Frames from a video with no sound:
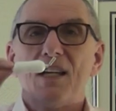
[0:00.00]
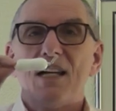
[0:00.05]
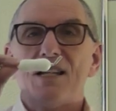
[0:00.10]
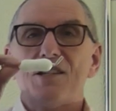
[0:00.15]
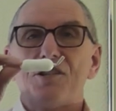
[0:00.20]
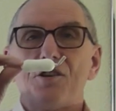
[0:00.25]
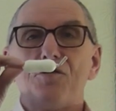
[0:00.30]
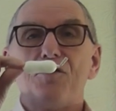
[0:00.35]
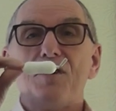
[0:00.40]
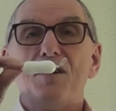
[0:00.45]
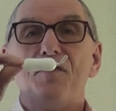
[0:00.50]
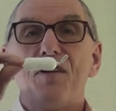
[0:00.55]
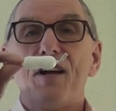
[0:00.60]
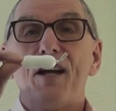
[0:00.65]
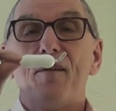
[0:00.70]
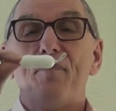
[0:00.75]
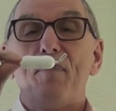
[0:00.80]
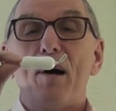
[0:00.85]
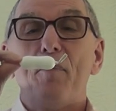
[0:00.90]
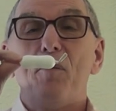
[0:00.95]
It's a
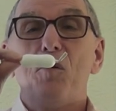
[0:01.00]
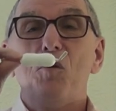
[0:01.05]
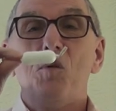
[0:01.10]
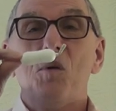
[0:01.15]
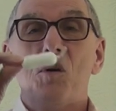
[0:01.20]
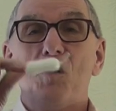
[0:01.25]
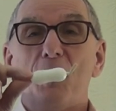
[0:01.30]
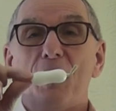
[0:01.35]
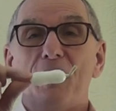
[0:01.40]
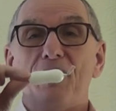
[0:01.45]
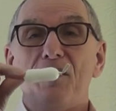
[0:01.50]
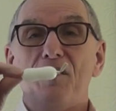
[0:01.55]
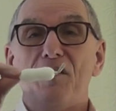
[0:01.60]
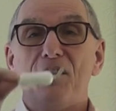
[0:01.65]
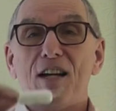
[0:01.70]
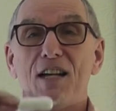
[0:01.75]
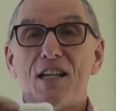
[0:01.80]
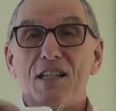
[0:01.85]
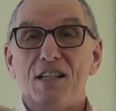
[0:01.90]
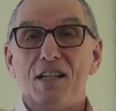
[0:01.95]
three-finger bubble we've
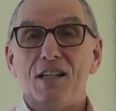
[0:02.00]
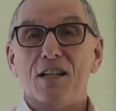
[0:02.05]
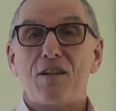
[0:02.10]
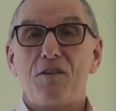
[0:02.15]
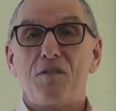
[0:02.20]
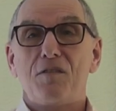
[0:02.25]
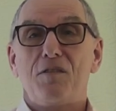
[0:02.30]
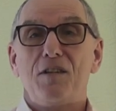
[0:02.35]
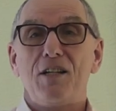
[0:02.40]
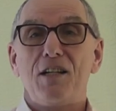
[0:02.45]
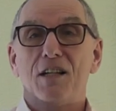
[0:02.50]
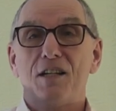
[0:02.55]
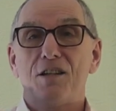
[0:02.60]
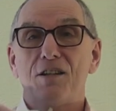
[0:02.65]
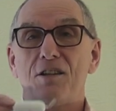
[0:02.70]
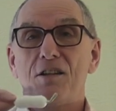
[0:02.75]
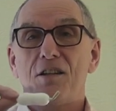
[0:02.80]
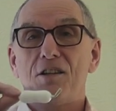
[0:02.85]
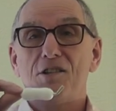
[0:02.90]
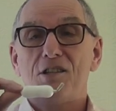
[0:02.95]
inflated, hopefully you
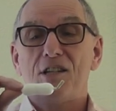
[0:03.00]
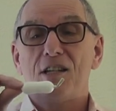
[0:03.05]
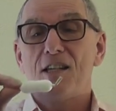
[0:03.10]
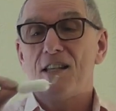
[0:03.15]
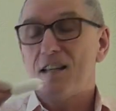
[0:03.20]
can see